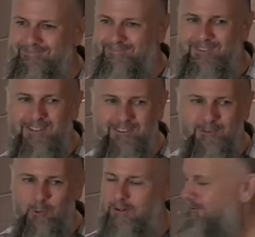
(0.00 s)
Jesus,
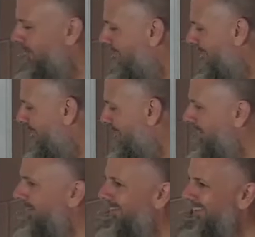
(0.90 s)
crush your head.
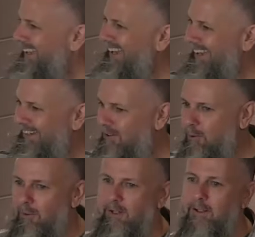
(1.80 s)
Go
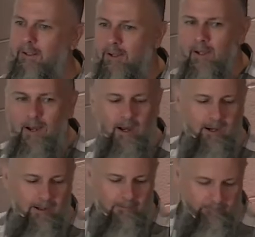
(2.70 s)
away.
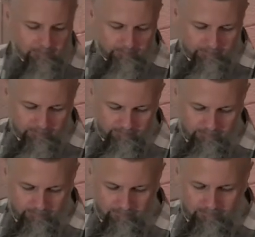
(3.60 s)
And
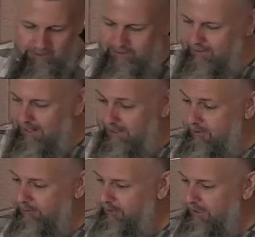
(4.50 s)

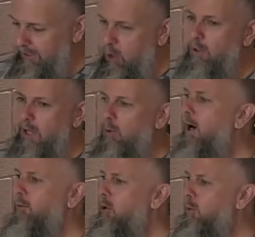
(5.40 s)
he'll say like, okay, well,
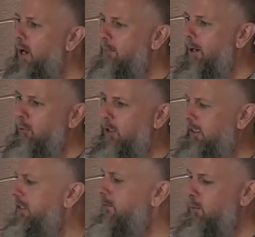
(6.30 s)
I'll go away, but I'm going to
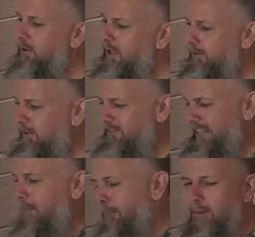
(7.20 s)
leave you with this, and
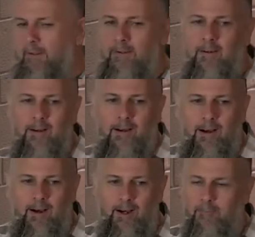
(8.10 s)
zap.
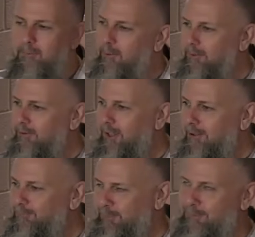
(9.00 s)
And we
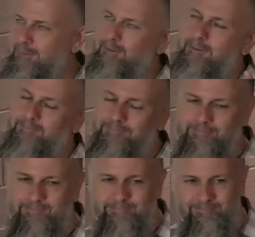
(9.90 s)
say, psh,
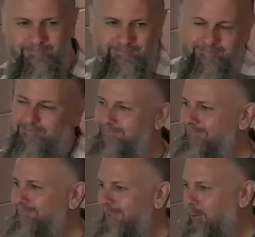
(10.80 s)

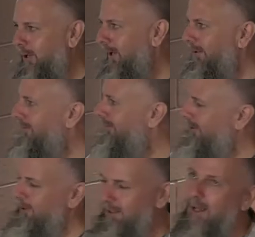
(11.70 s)
okay,
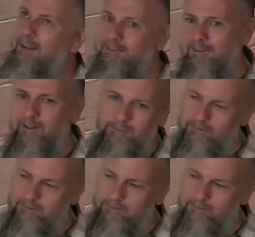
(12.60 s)
I mean, yeah, that sucks.